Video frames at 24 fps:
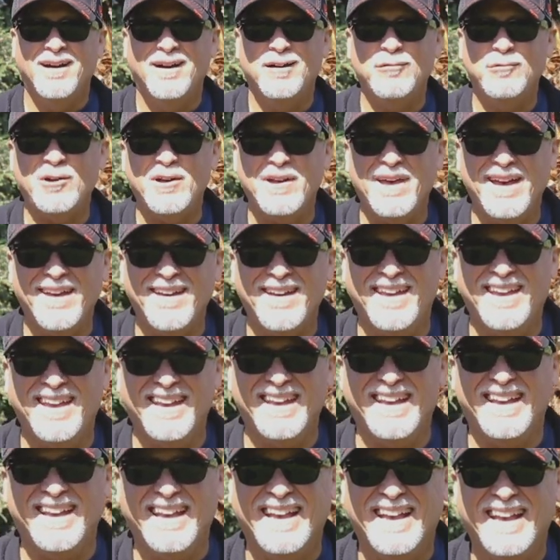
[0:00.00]
Well,
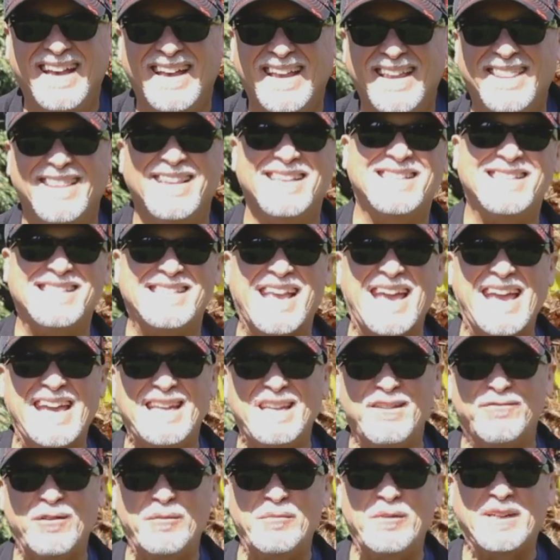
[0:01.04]
hey, this is
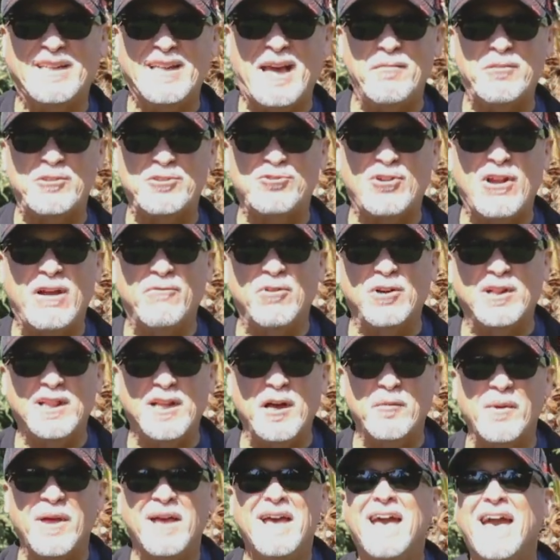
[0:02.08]
Andy from the Timeless Travel
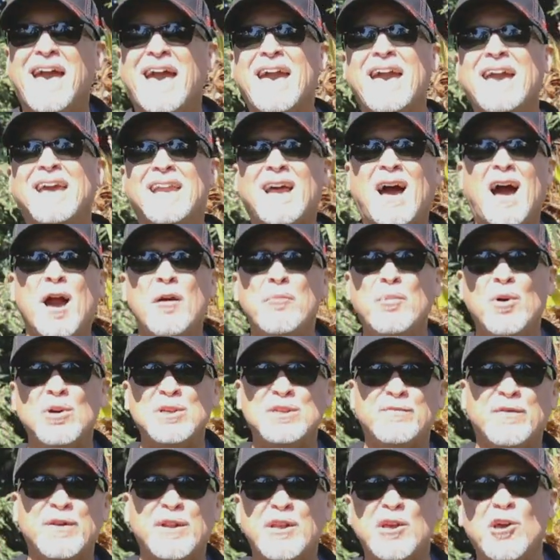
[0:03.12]
Club, and I
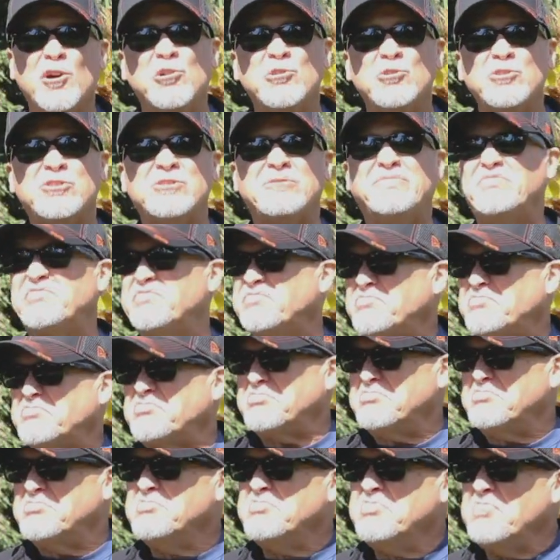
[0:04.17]
post videos
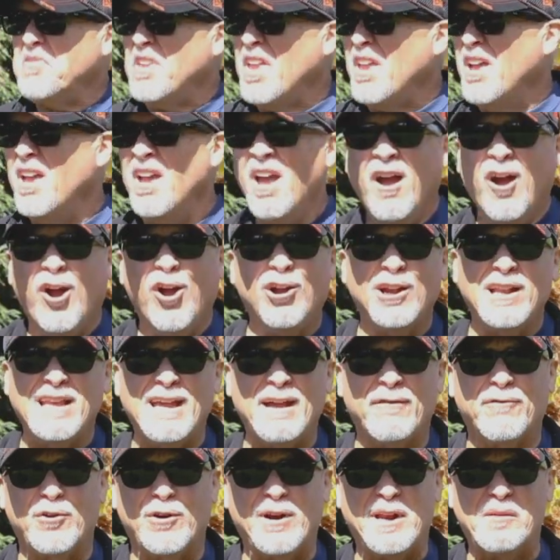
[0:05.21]
hardly
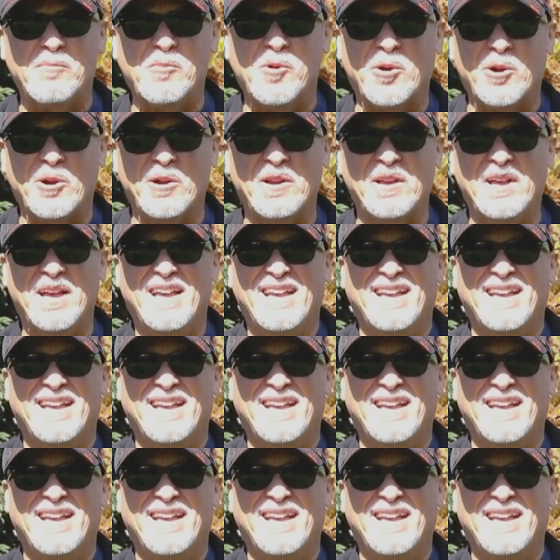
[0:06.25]
ever anymore.